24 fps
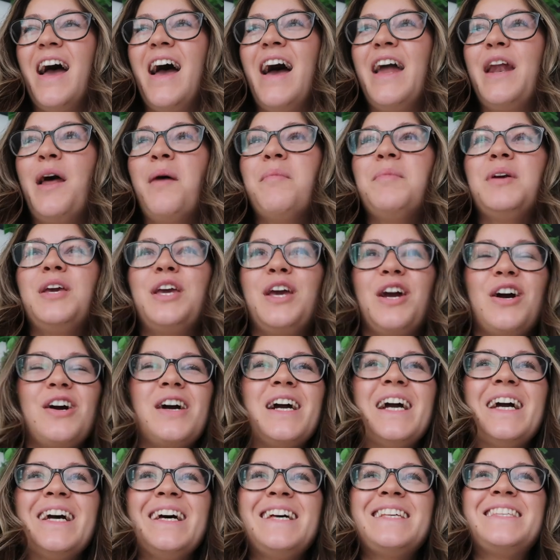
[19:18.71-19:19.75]
And I'm
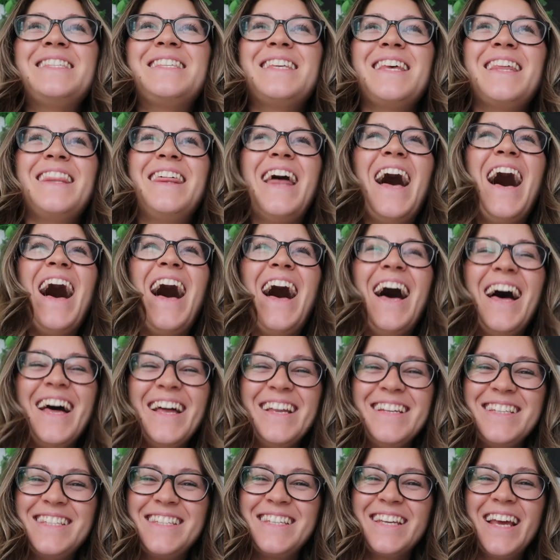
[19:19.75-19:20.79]
curious
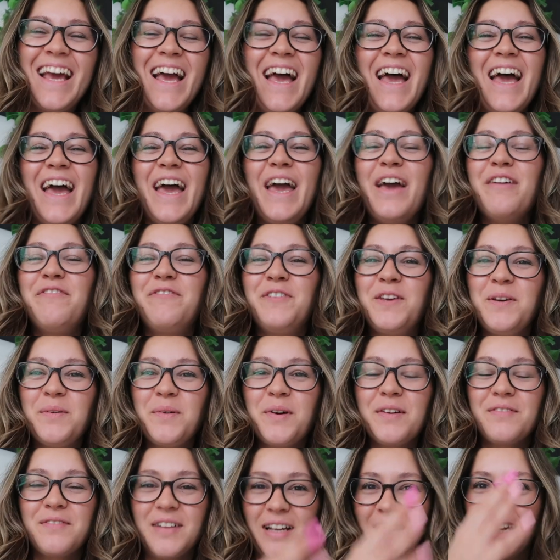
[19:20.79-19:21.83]
that if you
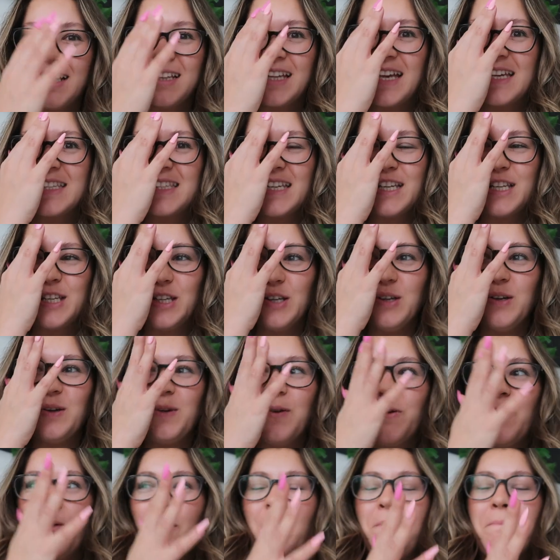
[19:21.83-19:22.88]
were reading this and
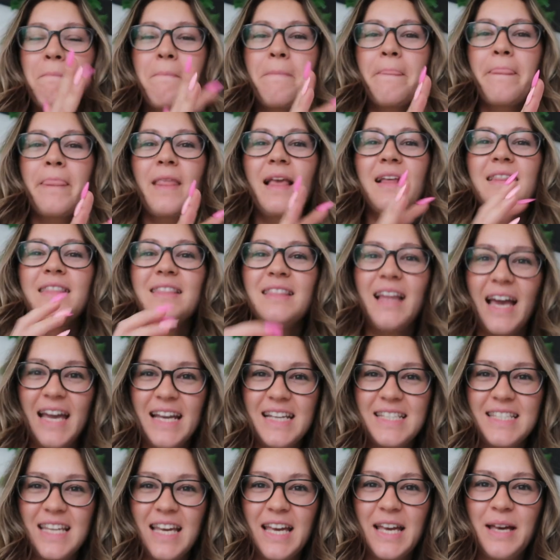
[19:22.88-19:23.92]
you
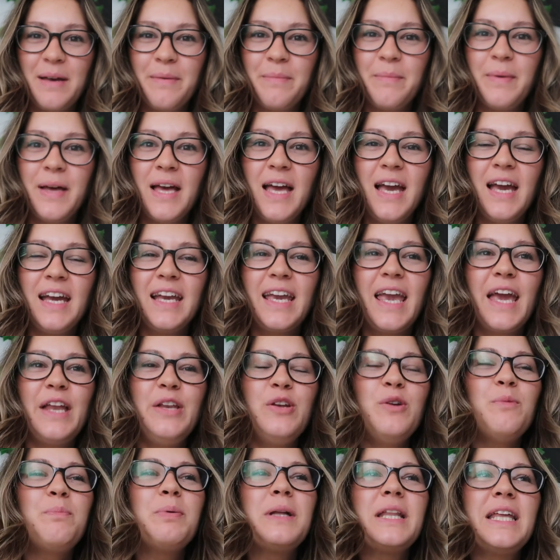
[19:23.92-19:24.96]
liked him,
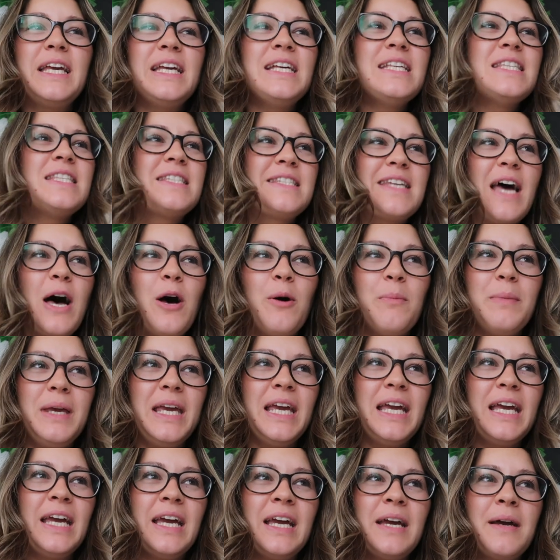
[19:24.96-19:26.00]
can you please tell
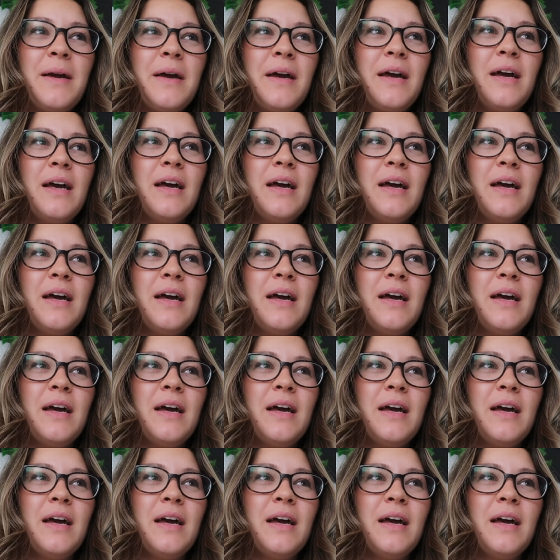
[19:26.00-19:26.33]
me,